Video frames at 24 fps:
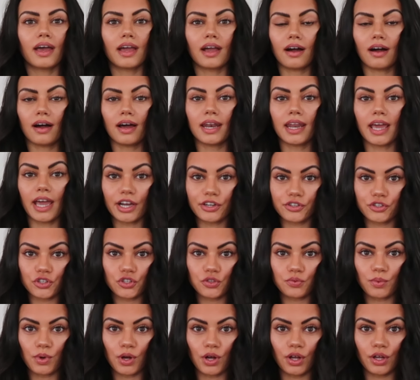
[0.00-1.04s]
I got an extra
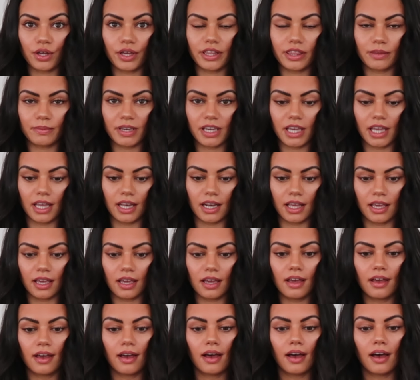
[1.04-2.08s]
small in the
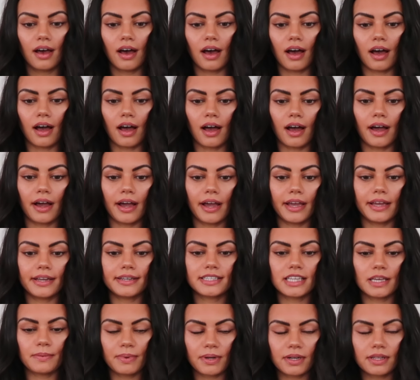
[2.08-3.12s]
bikini. I
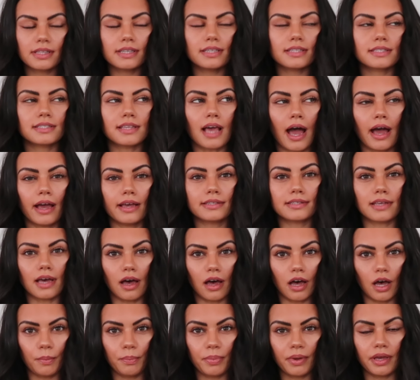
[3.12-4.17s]
typically size
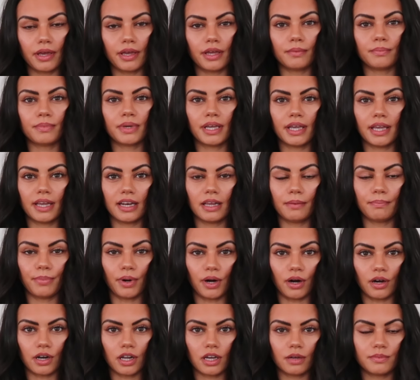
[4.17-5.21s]
up in bikini
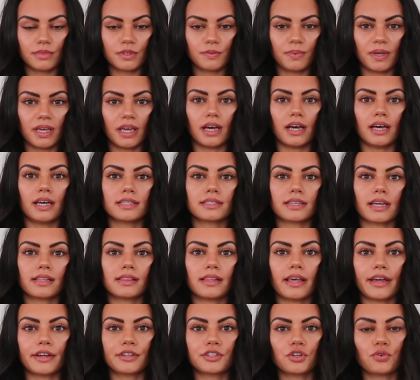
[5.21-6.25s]
bottoms because I
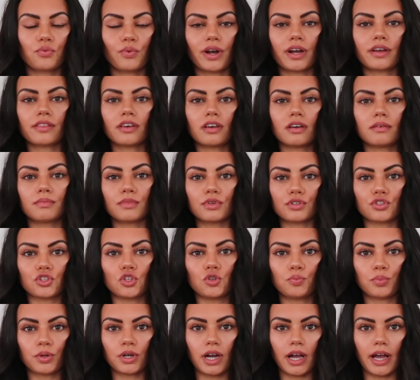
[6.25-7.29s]
like to wear them
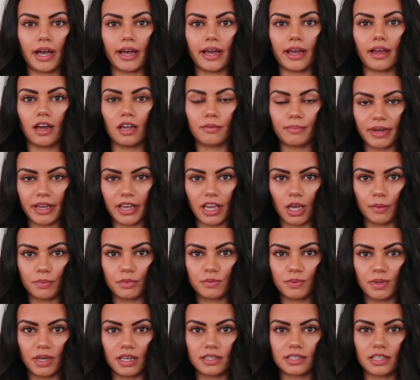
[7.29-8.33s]
super high on my
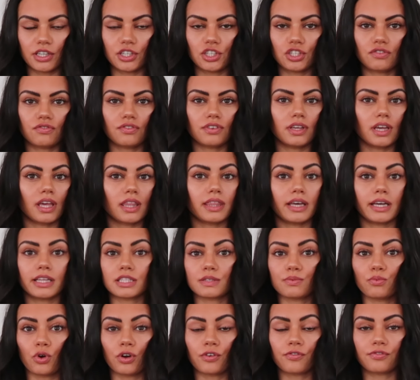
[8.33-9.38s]
hips because I just feel like
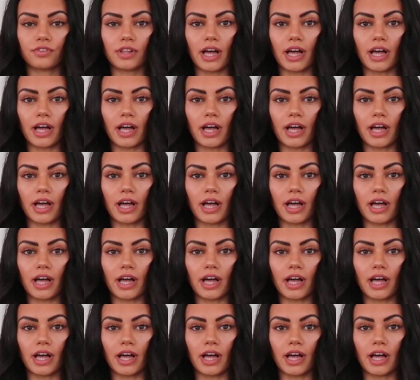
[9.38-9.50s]
that's more